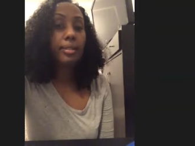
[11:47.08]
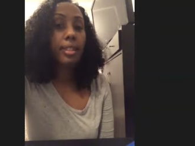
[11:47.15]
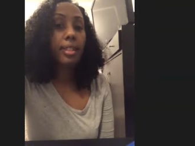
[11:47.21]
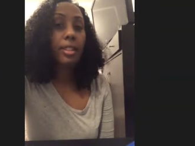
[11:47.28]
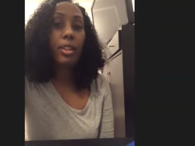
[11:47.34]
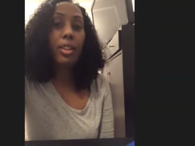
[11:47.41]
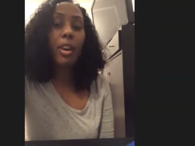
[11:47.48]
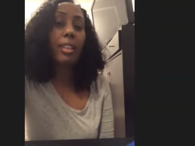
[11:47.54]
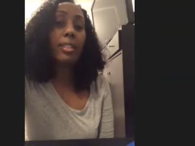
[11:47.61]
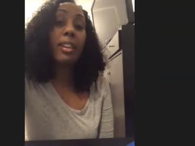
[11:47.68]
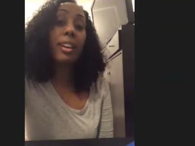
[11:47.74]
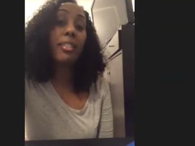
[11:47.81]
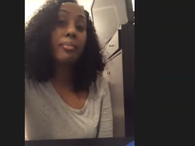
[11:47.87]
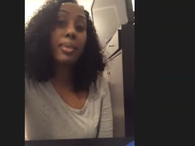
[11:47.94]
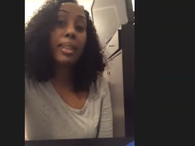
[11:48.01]
you know, I
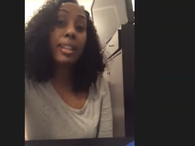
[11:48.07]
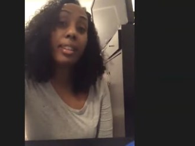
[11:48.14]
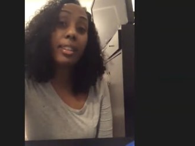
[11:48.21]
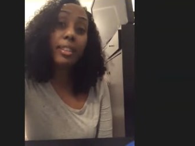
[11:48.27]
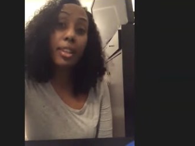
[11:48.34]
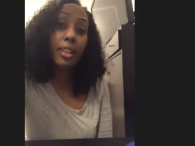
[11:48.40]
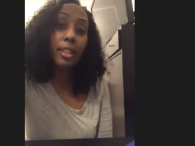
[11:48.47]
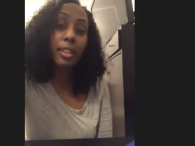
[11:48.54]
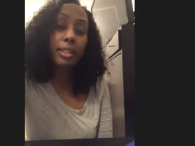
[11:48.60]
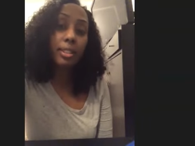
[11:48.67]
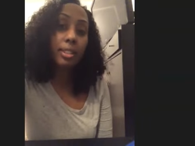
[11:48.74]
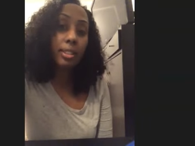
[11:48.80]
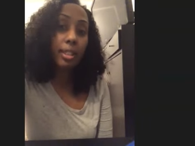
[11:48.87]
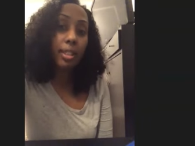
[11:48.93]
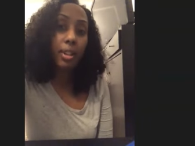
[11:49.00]
love being a nurse,
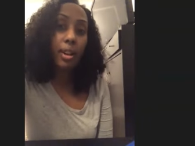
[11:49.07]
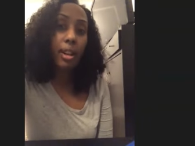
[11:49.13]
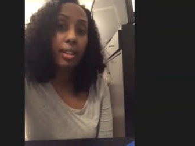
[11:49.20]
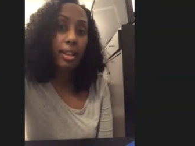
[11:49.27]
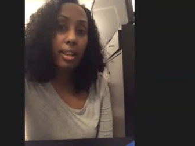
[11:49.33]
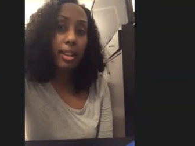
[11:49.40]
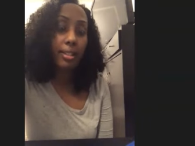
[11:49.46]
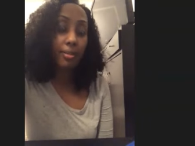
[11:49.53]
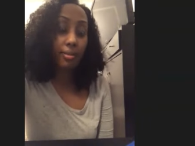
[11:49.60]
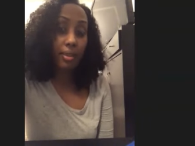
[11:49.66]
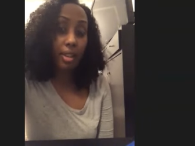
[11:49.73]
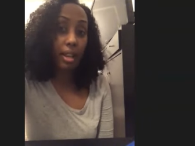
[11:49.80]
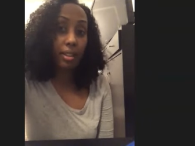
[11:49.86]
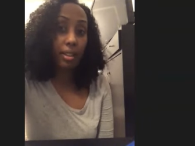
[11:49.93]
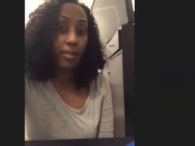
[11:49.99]
you know,
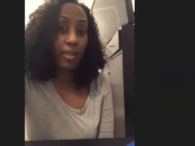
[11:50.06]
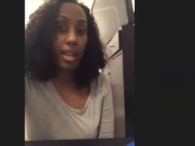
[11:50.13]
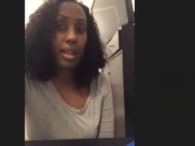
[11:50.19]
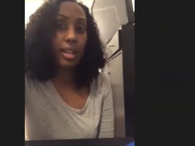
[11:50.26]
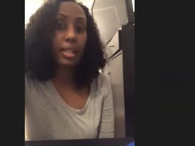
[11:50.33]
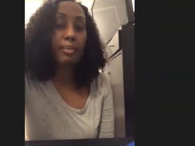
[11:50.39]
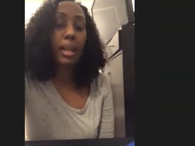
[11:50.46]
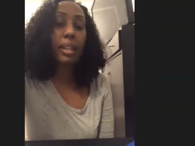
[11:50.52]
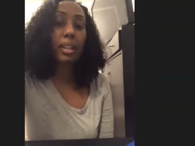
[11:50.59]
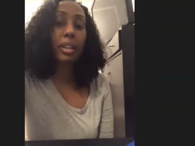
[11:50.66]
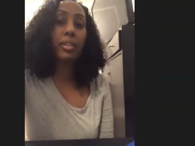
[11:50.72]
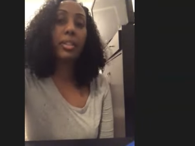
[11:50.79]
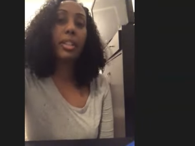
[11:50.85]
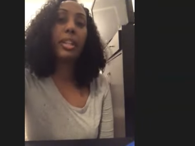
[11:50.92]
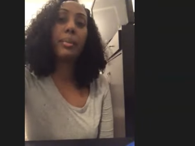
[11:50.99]
I love that as my
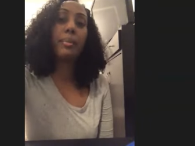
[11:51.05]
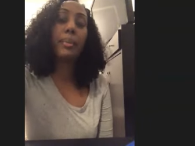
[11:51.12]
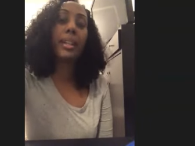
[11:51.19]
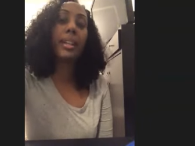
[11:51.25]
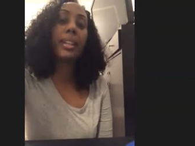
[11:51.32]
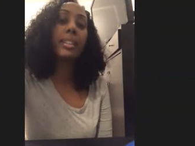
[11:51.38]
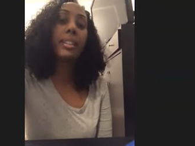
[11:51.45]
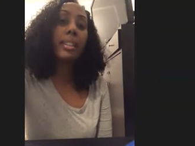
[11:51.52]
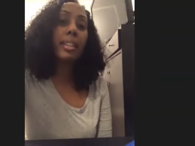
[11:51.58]
career, but,